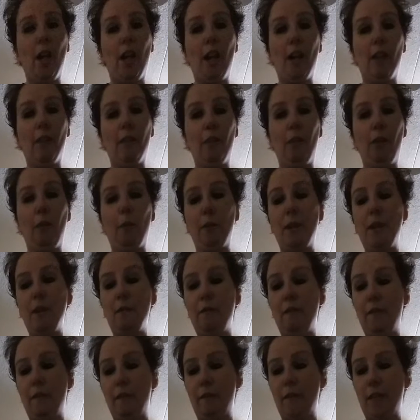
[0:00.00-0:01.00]
at
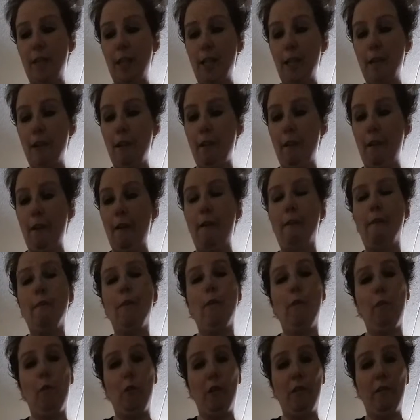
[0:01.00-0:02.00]
350
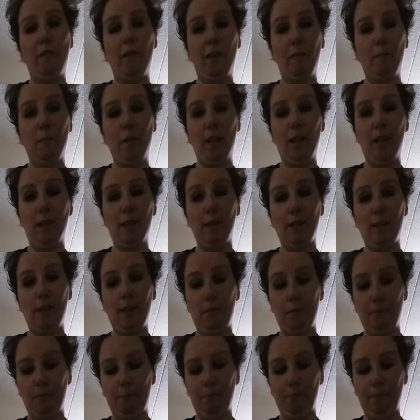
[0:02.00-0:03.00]
for 45 minutes.